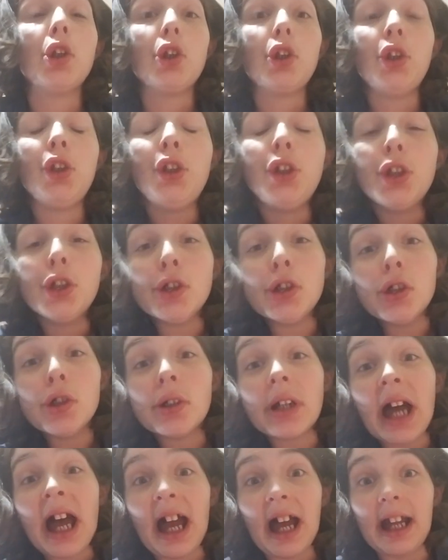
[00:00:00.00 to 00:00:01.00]
You
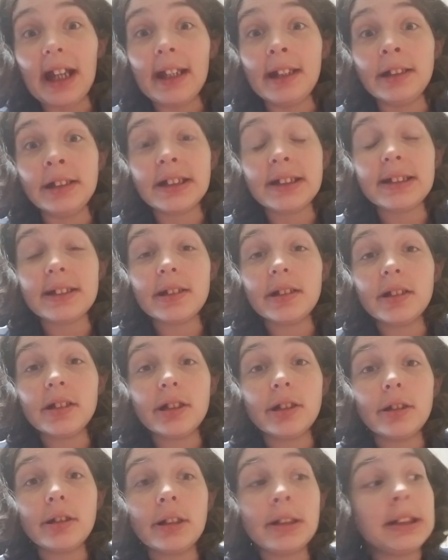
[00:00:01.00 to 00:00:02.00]
guys
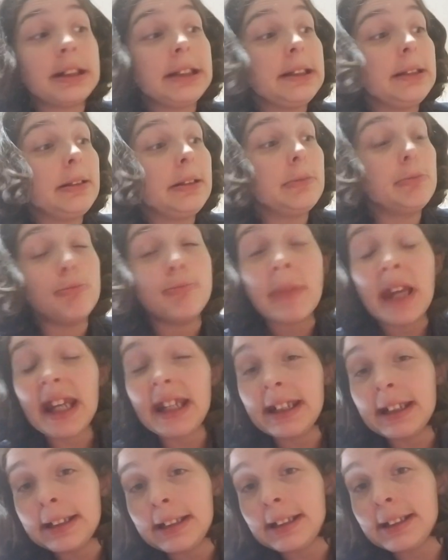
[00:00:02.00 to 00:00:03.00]

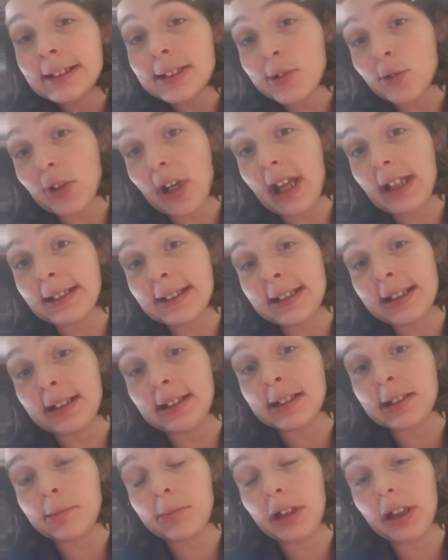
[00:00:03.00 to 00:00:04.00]
making these threats
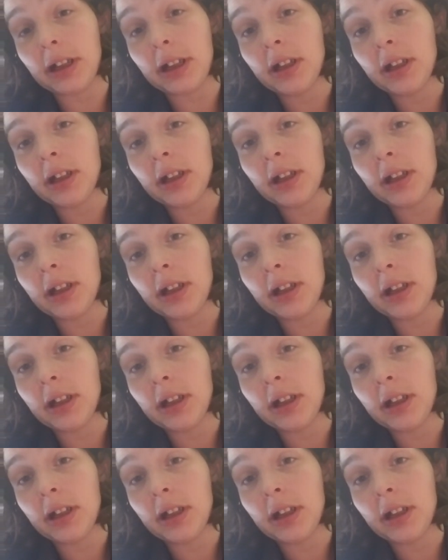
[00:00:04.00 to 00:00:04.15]
against me.